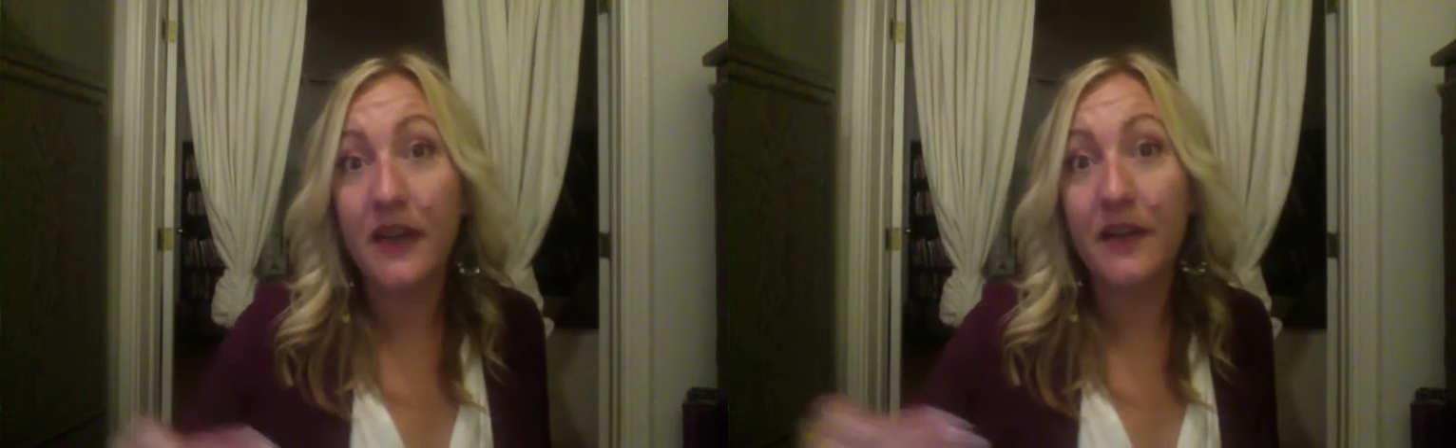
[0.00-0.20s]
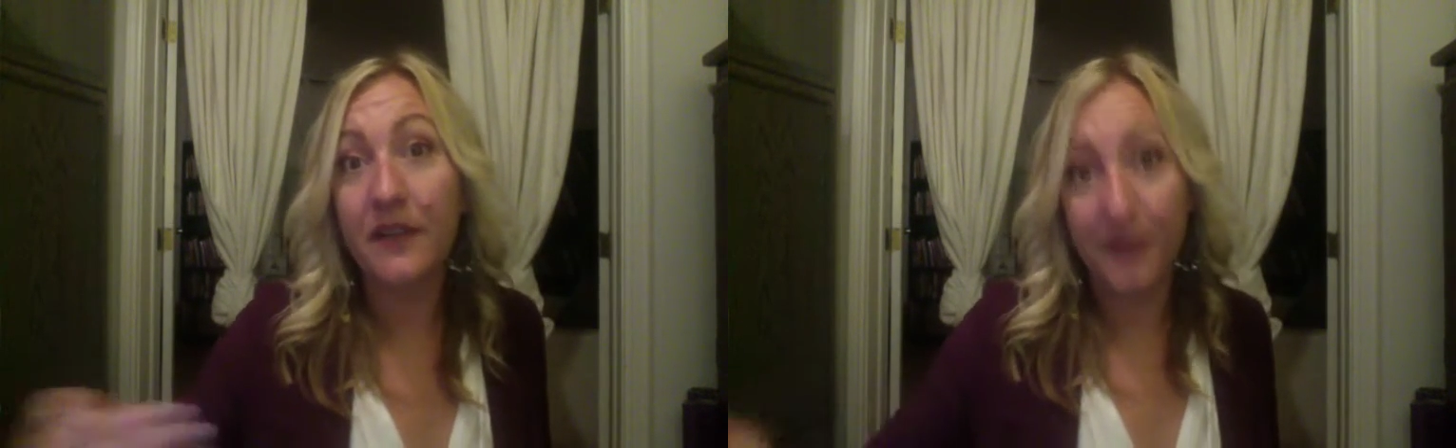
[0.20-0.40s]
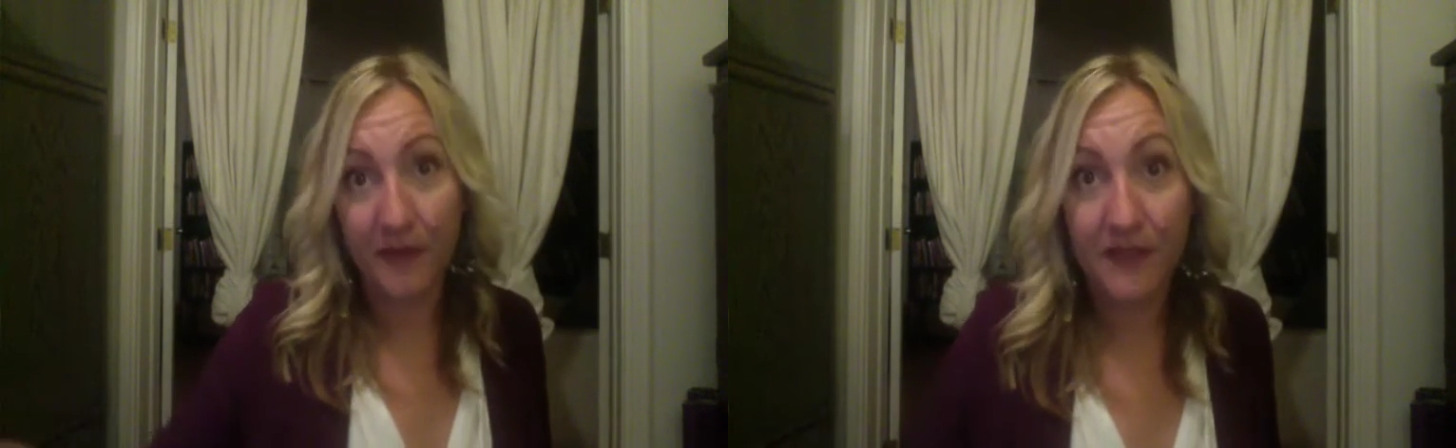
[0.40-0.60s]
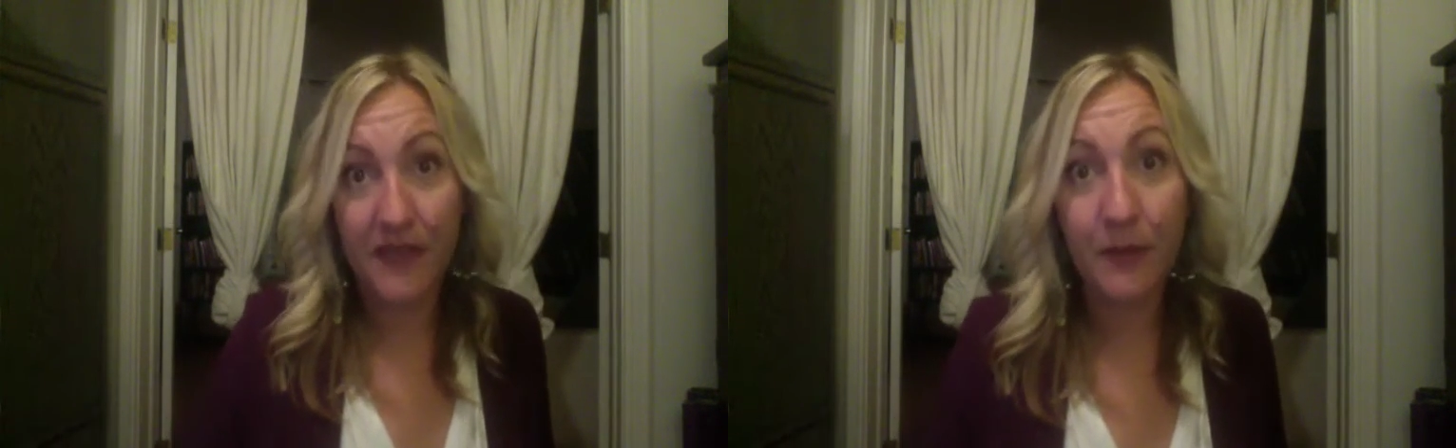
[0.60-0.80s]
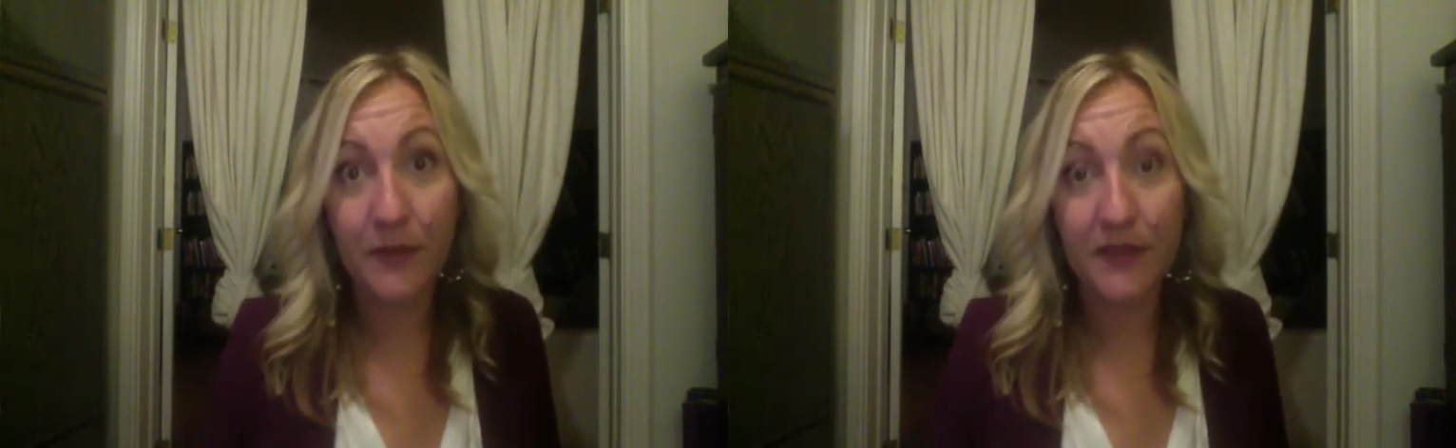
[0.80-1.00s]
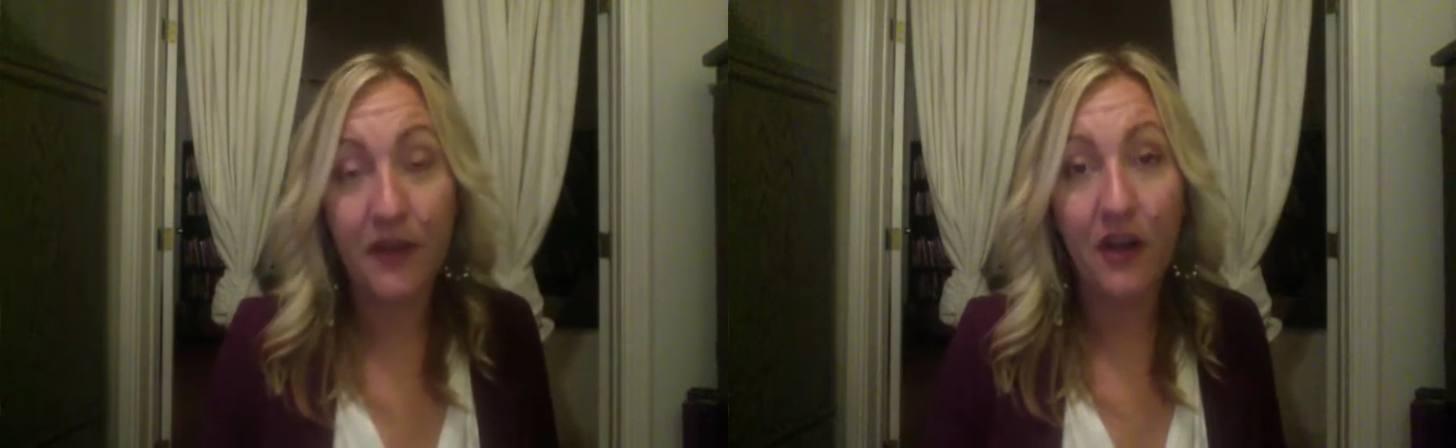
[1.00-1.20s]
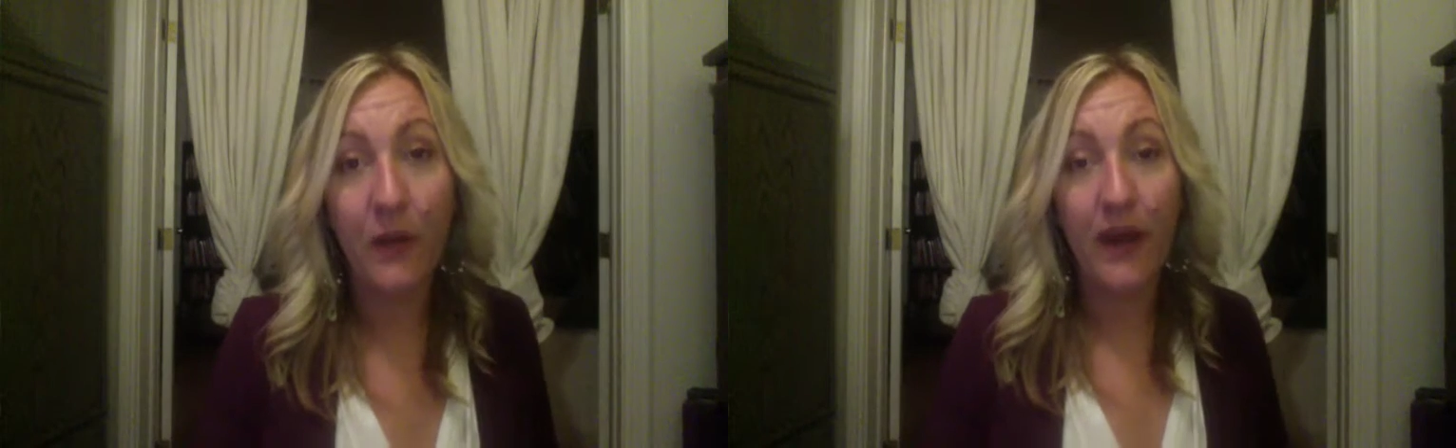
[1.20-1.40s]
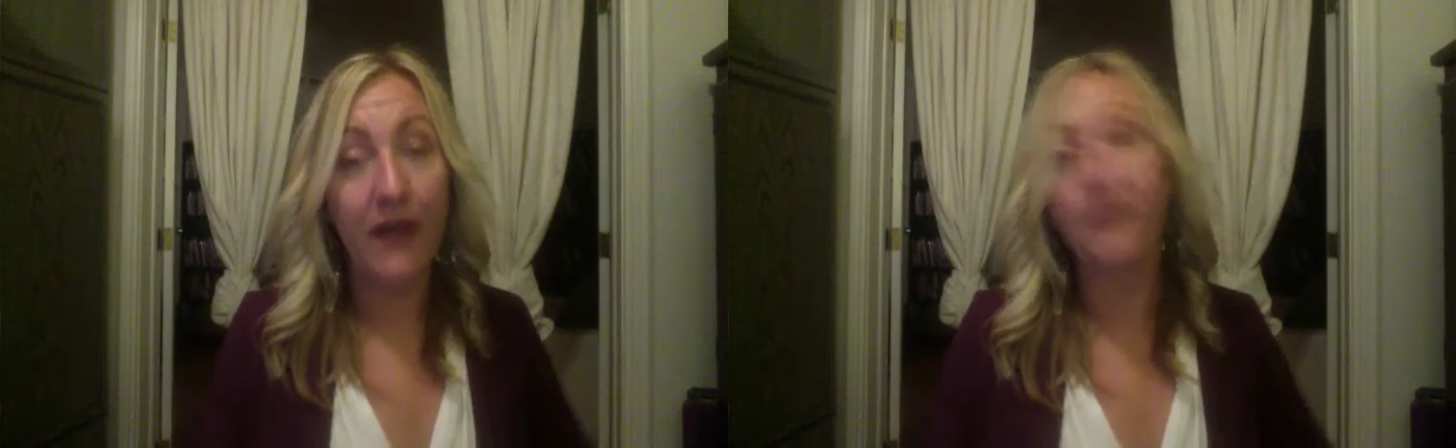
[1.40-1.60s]
of samples that are
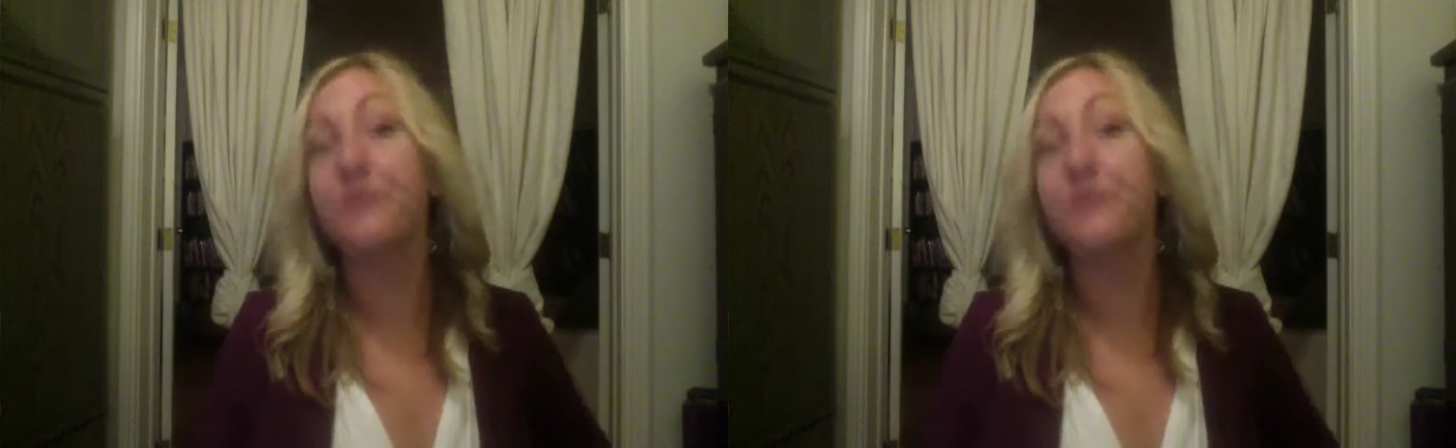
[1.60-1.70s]
going out.